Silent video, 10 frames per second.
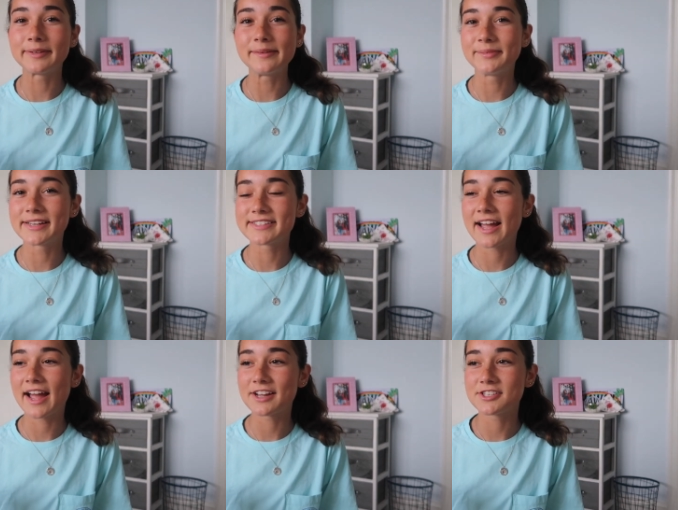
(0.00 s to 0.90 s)
bring because I
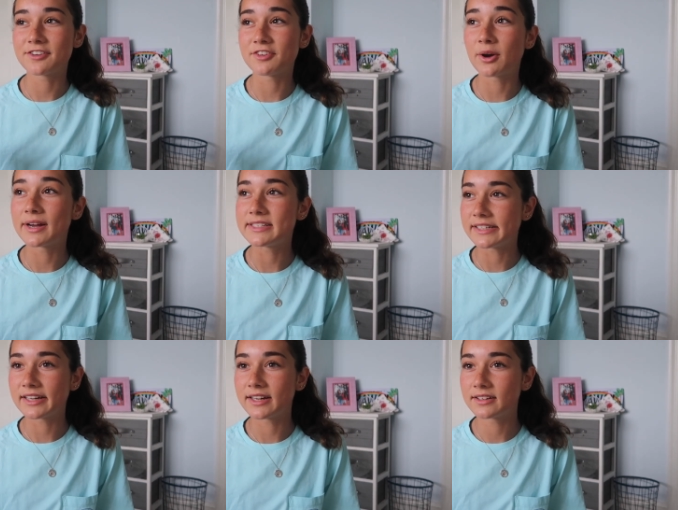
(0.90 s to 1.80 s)
actually have no
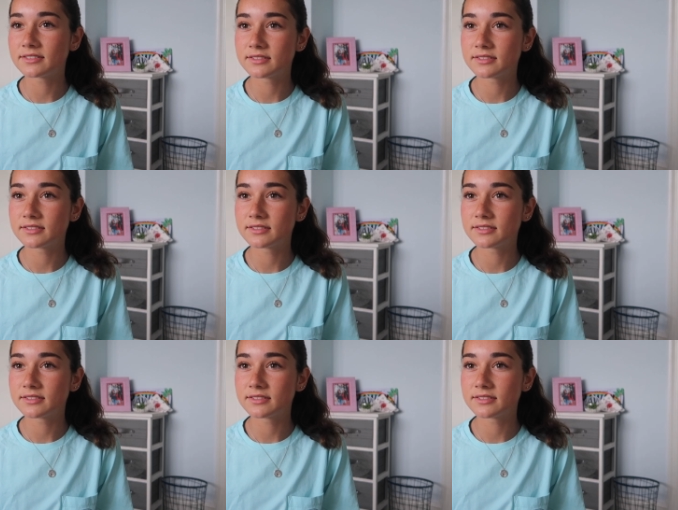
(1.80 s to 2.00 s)
idea,